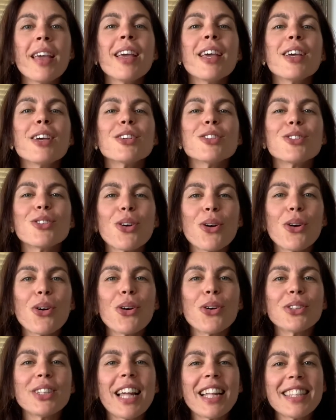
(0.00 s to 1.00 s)

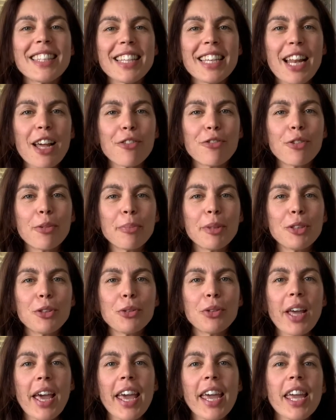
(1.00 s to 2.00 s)
So that's enough for me
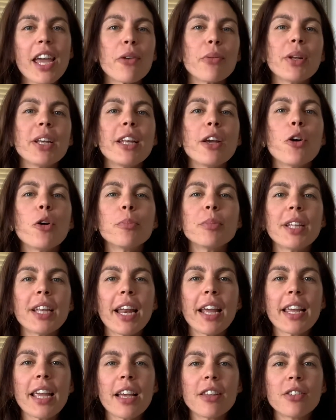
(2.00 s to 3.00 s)
today. I really hope that I
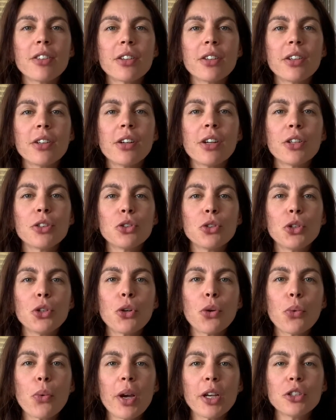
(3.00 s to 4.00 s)
answer to your
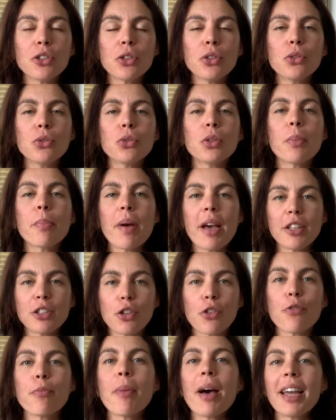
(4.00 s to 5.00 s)
question to the best
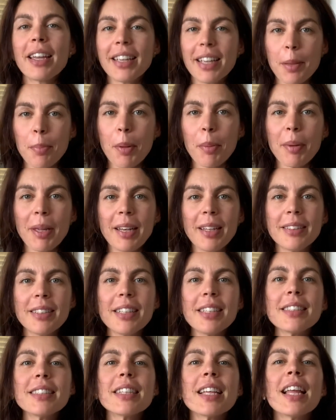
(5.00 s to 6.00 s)
of my
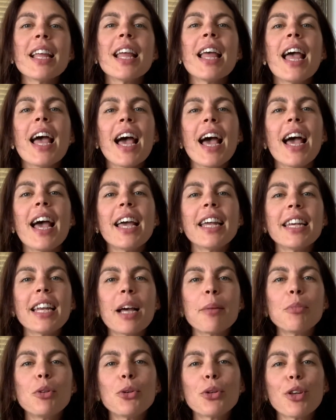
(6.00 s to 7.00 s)
capabilities. And
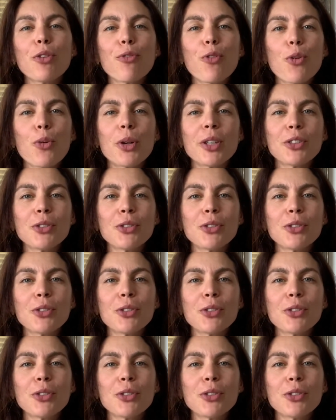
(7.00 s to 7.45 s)
I'm looking forward to